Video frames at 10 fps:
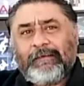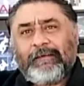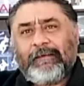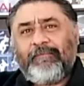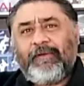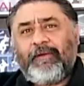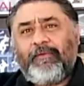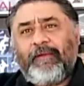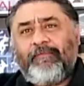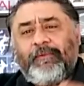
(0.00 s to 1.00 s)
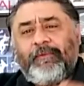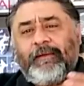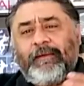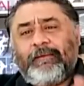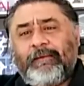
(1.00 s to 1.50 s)
And I'm very grateful
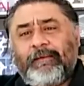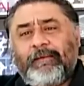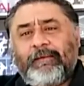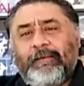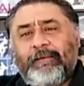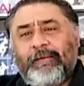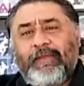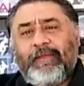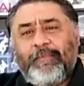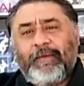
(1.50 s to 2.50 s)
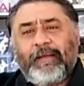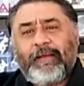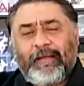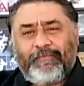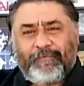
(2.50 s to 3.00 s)
that he's keeping
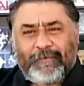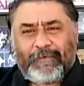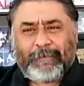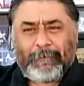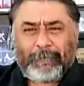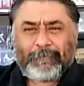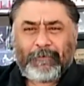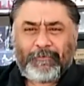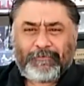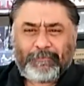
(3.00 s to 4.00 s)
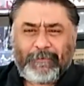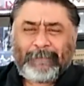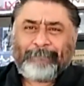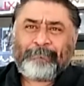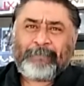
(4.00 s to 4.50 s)
alive Savate, and has always
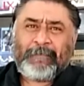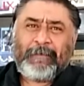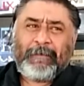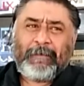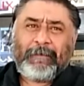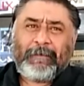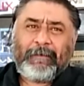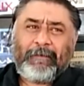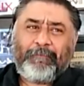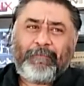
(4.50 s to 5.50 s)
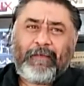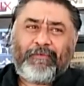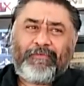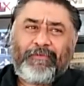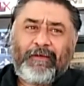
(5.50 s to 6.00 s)
been. And he gave
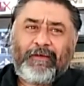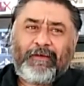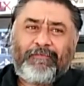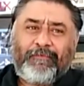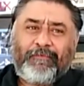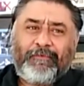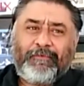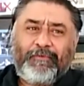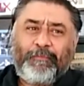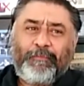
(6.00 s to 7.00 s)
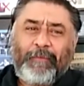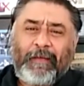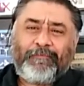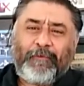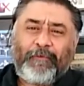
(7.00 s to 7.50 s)
us enough to
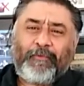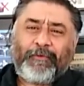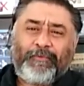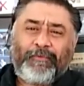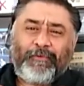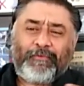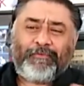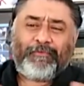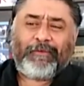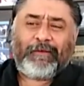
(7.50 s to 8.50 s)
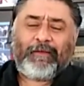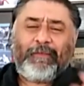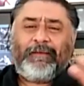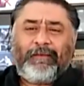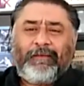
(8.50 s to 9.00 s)
pass forward to those that
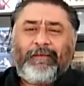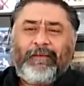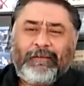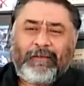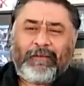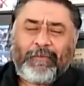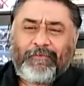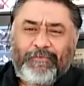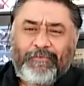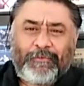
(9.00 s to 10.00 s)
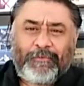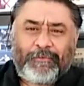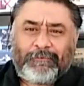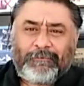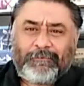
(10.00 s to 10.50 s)
come in, that we can
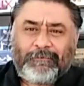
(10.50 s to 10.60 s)
still